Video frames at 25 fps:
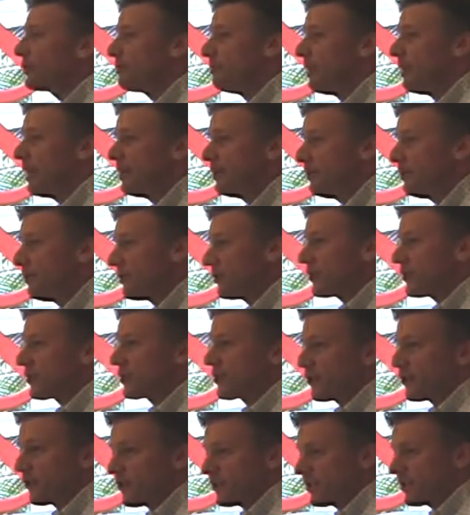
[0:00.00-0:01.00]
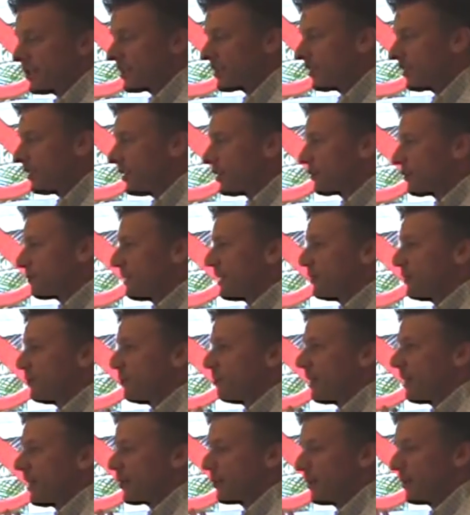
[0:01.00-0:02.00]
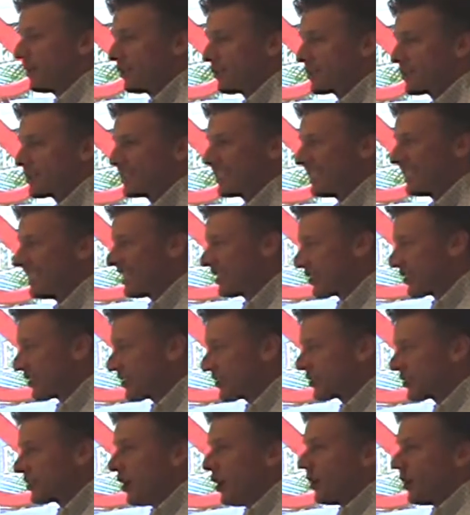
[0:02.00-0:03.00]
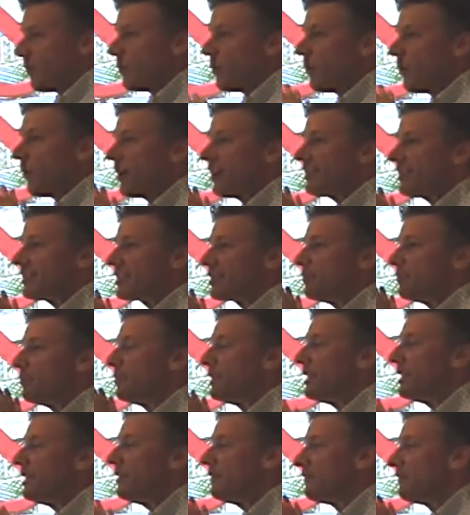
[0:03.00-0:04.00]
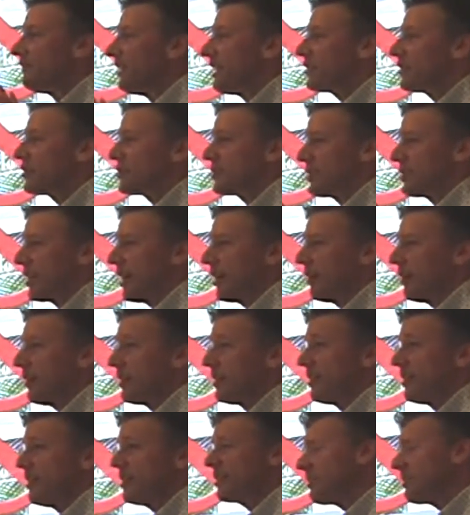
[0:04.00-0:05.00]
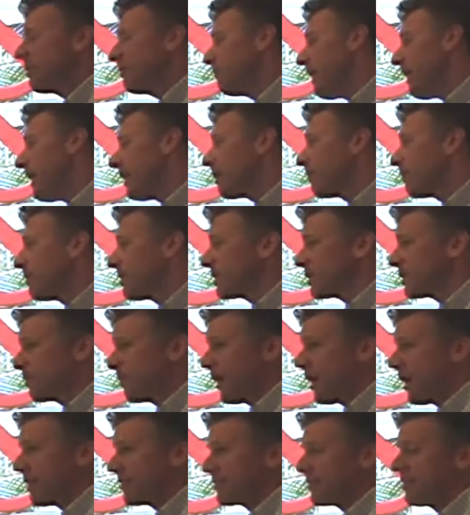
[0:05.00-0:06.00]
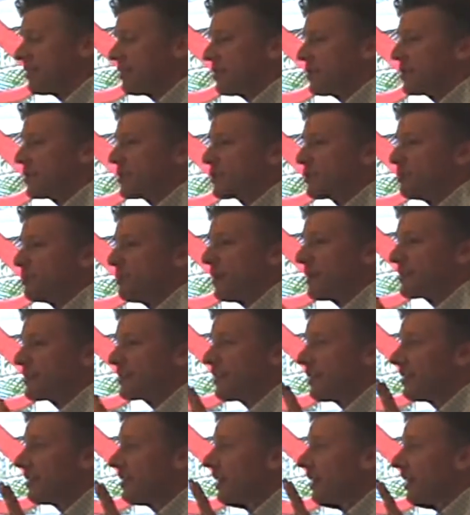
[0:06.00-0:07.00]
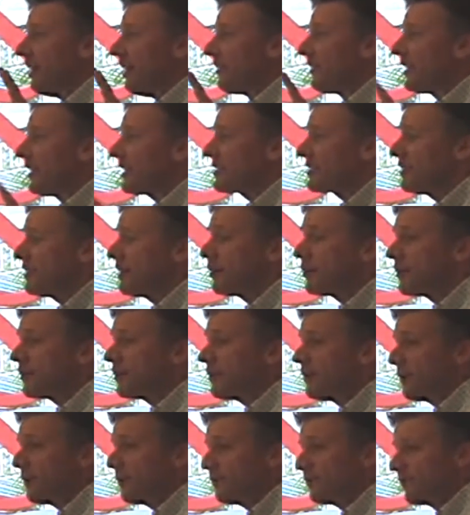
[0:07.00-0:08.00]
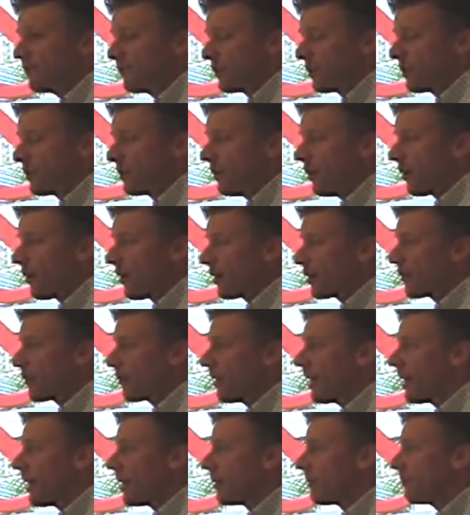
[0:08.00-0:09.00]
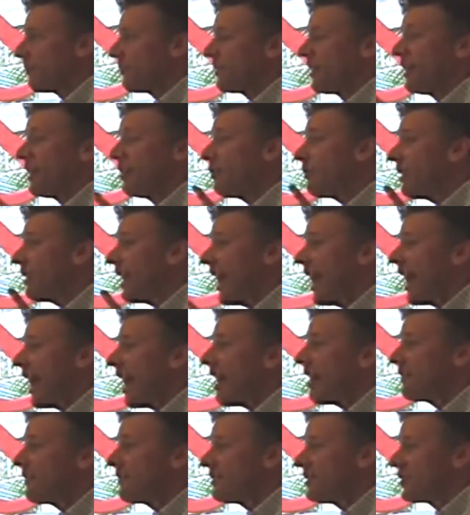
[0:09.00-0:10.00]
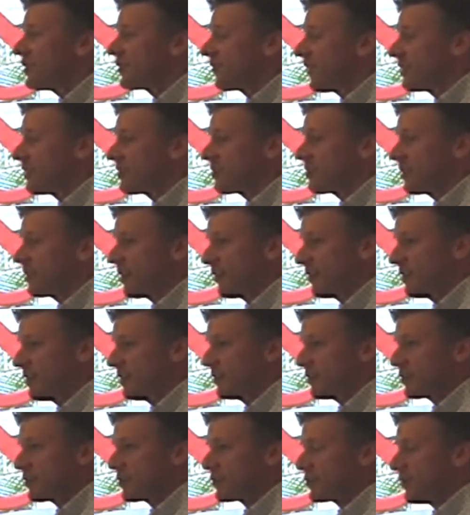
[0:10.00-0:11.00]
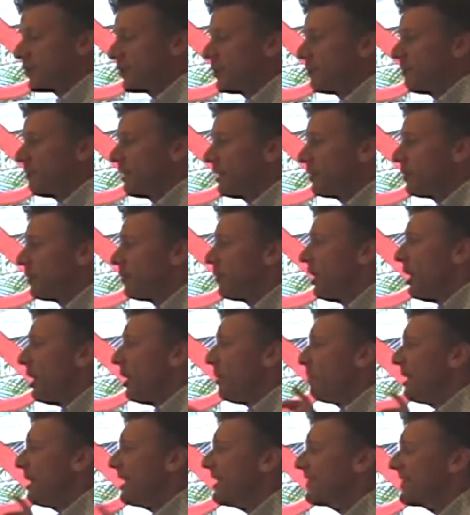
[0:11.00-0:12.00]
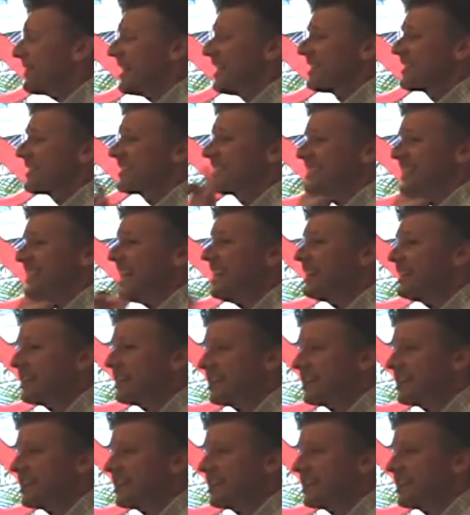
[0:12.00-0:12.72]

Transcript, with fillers: menu. This is Thursday's lunch menu, and by the way, it looks delicious. We want it to be vegetarian. They sent back a bunch of pasta dishes, and Beth said, that's not good enough for our crowd. They don't have these vegetarian dishes on the menu. Beth sent